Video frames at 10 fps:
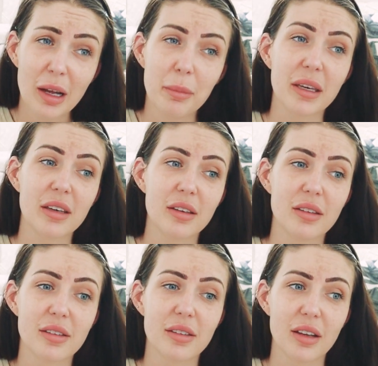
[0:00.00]

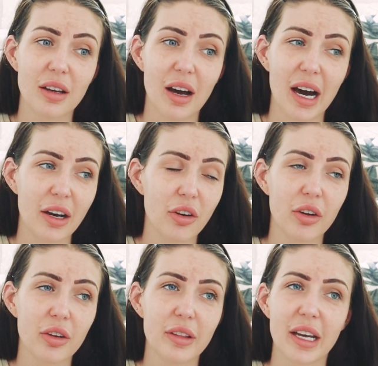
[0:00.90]
because I don't
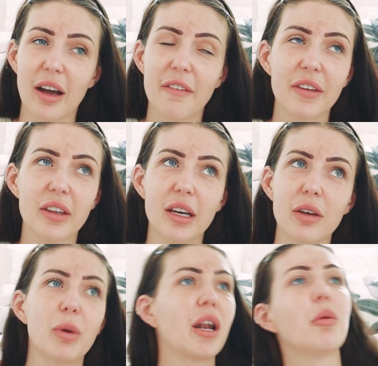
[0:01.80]
know, like I feel like
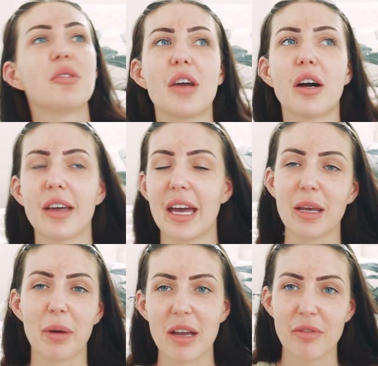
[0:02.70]
when I was younger
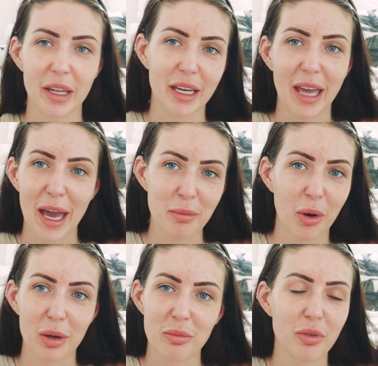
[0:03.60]
anyway, if I like came
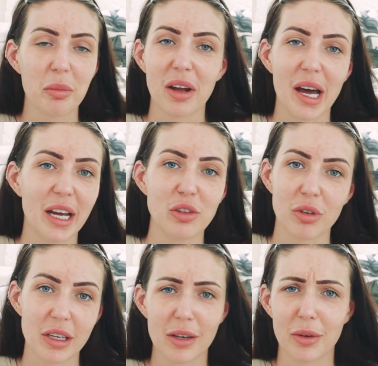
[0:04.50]
home from a night out
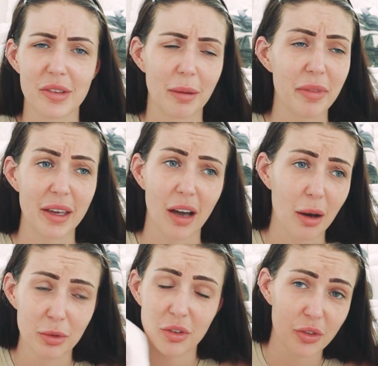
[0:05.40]
drinking or something,
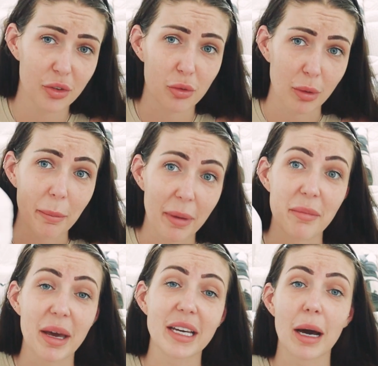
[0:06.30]
I would just scrub my
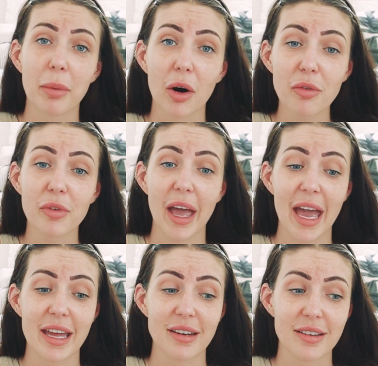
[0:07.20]
makeup off,
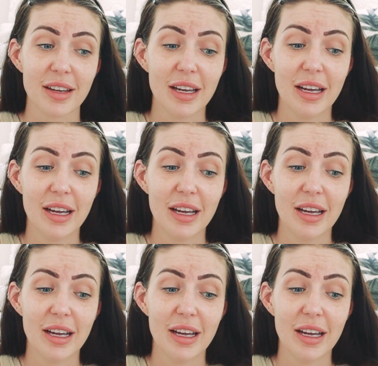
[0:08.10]
and